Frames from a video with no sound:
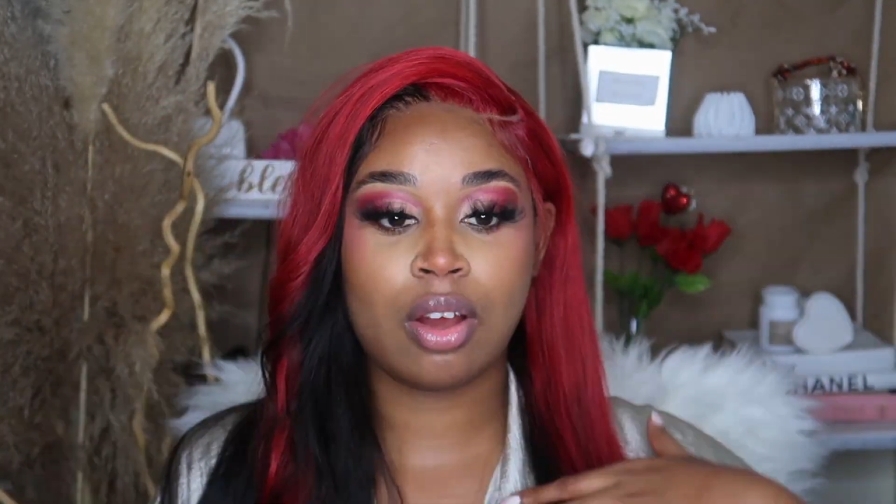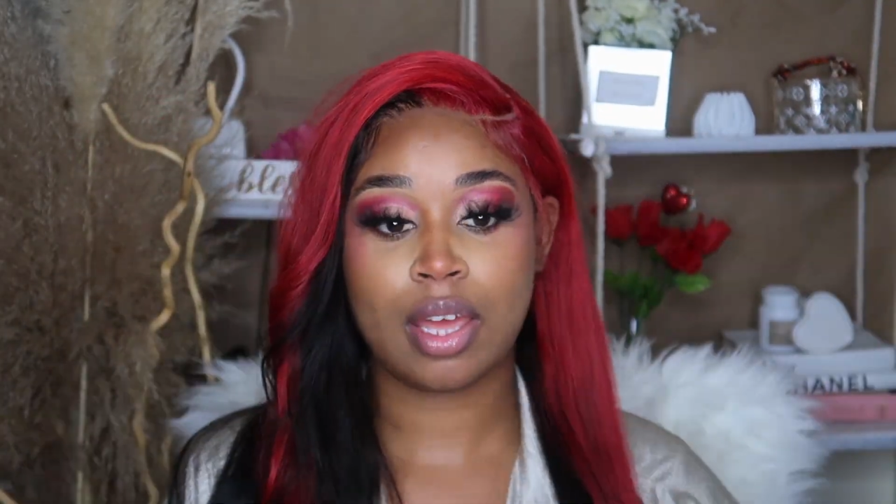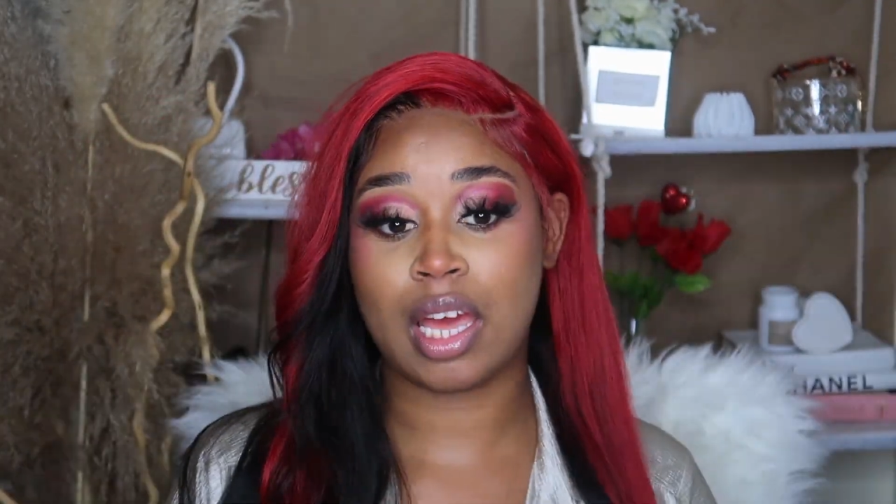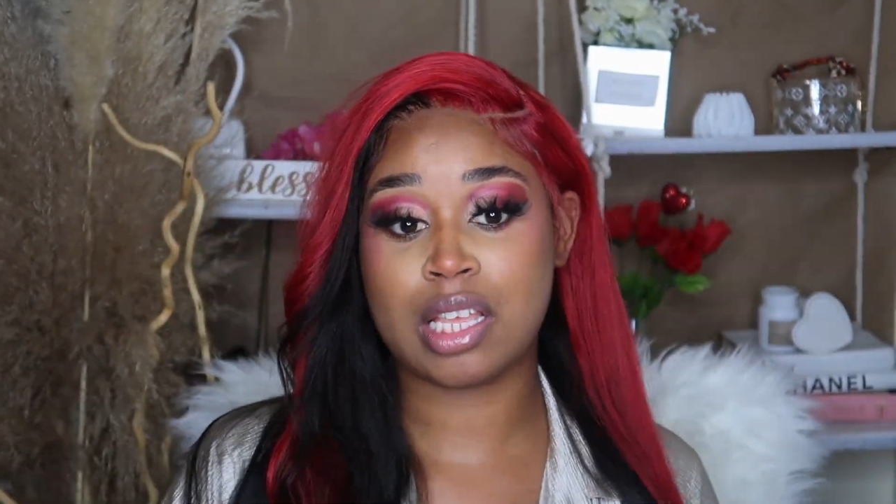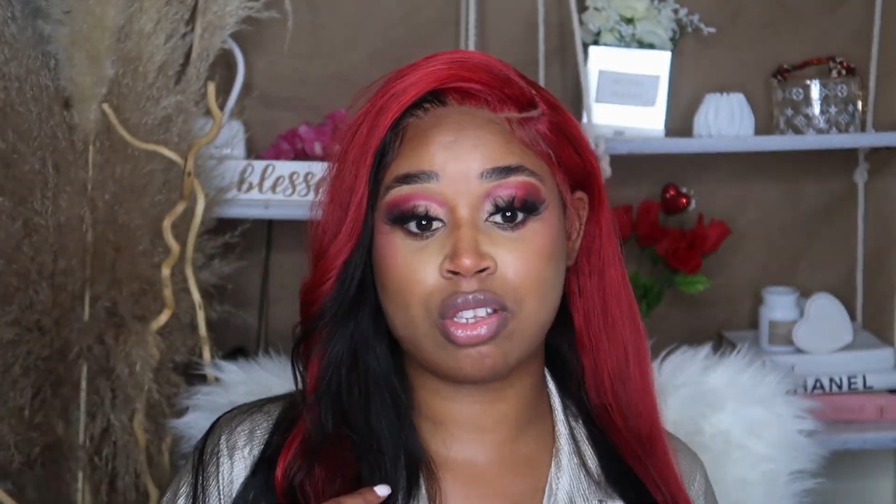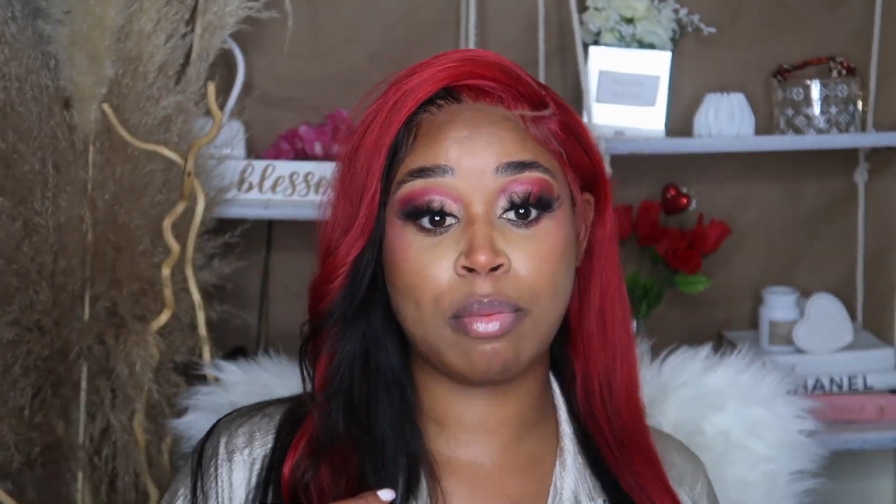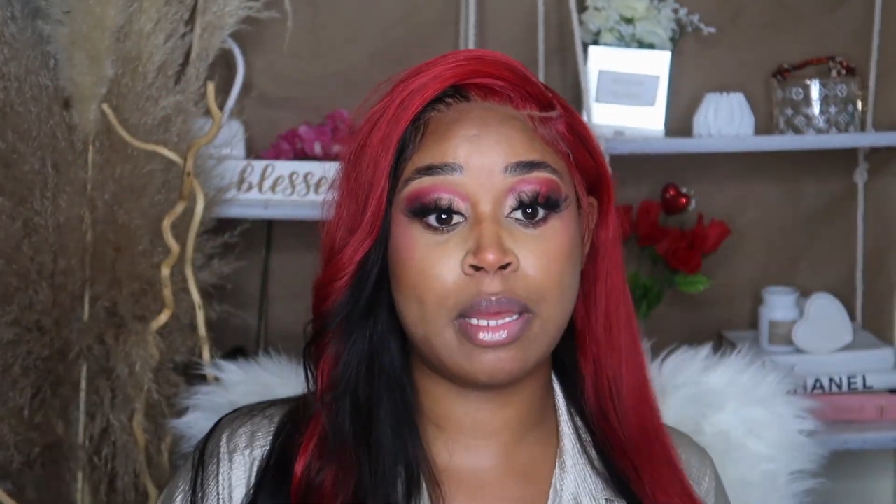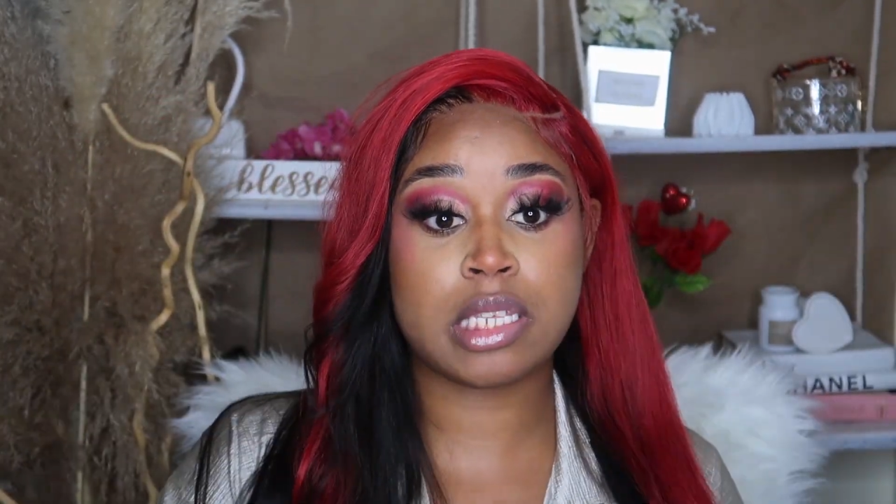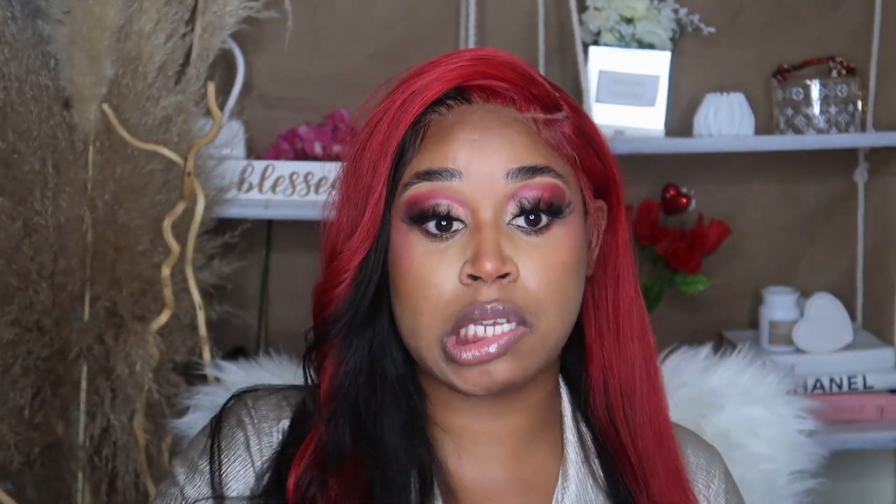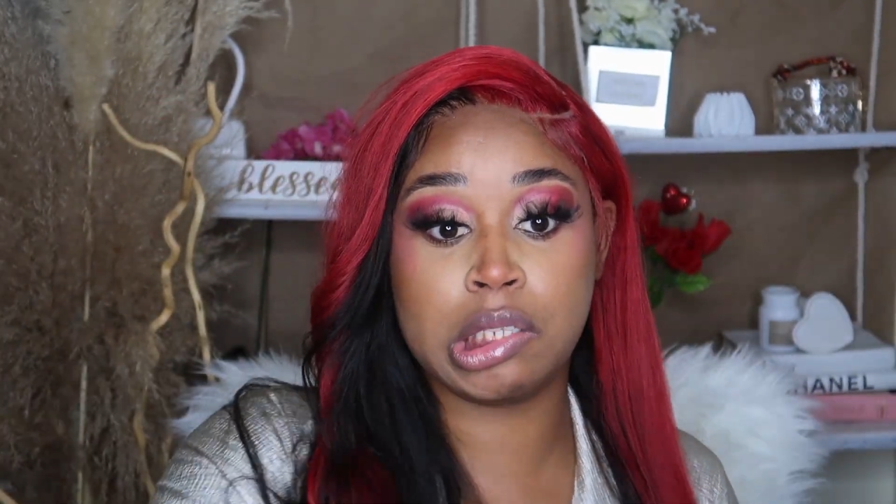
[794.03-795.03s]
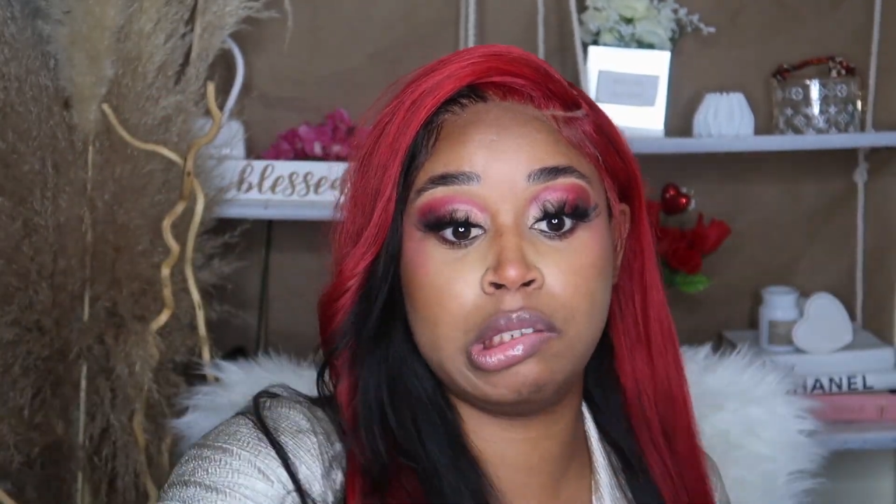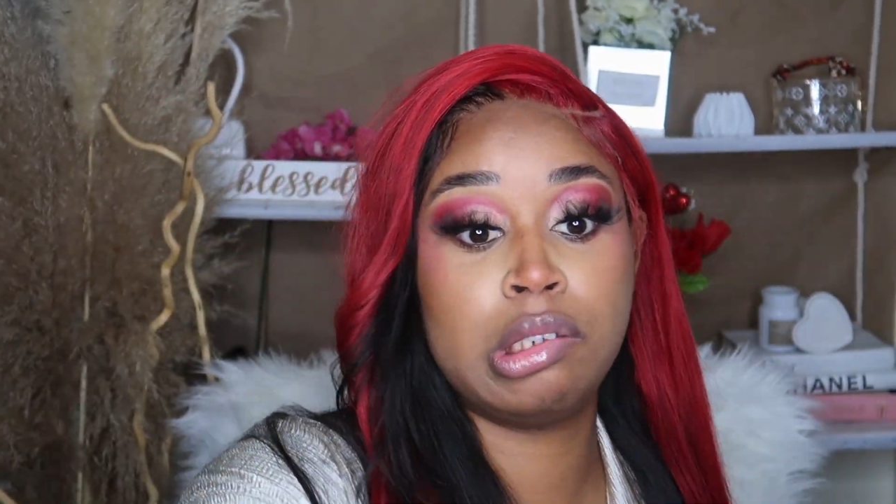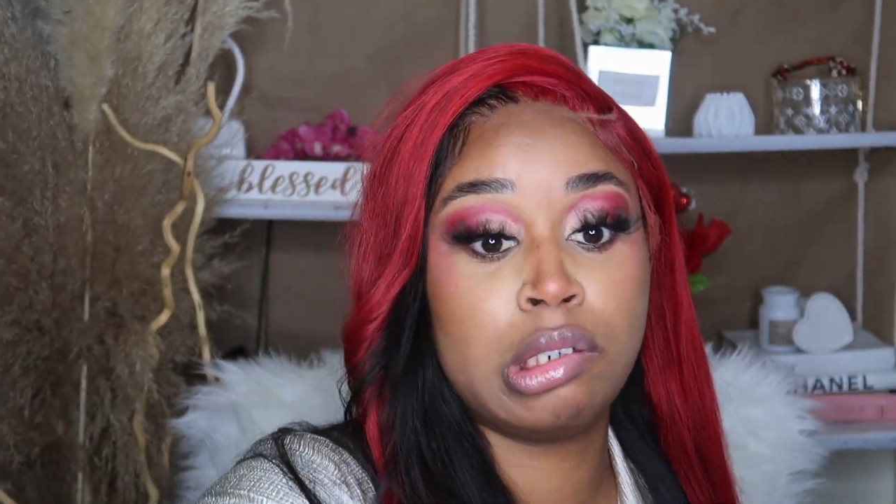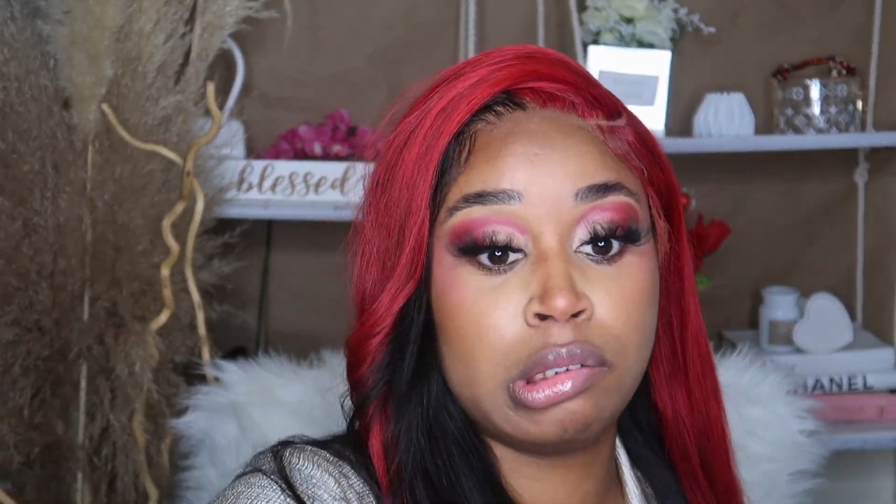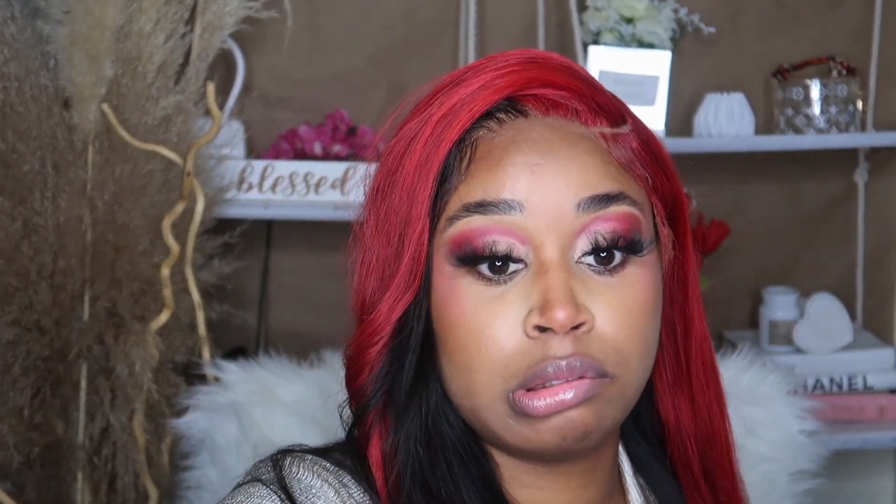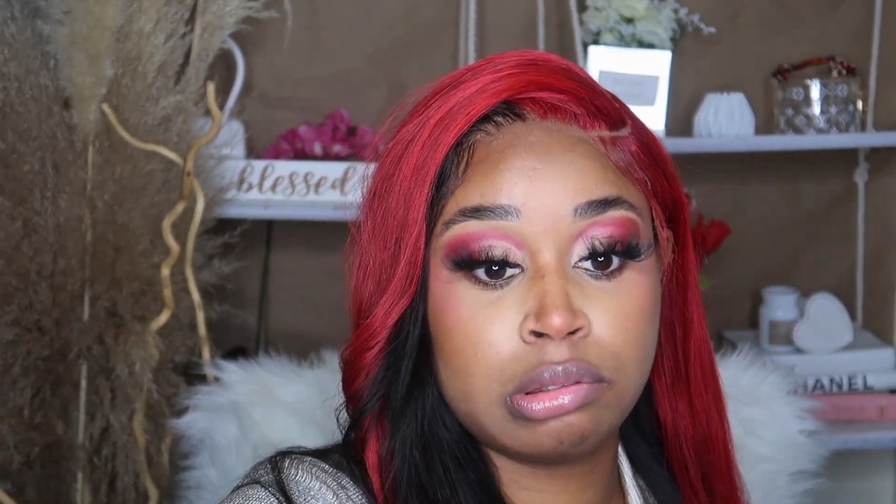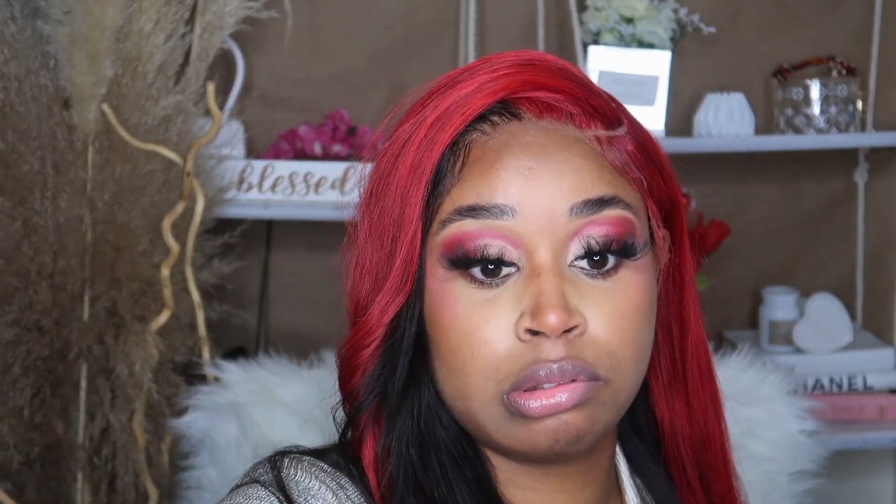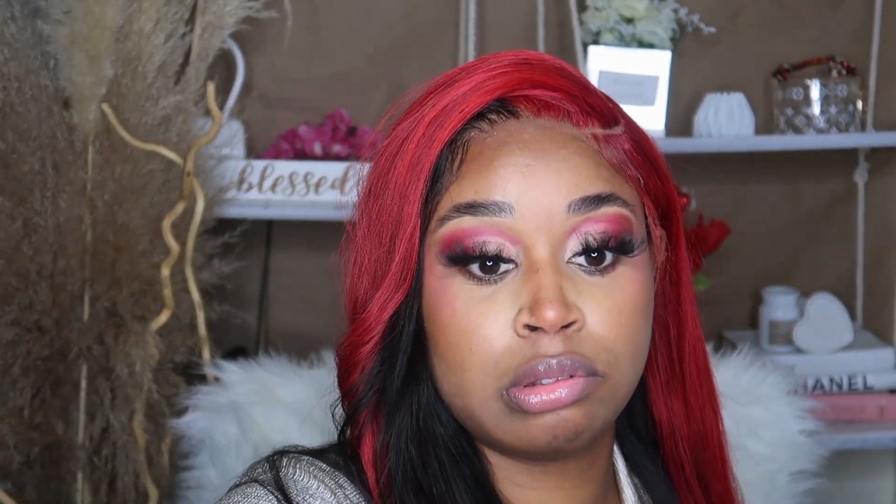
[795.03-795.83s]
Okay, guys. So basically, girl,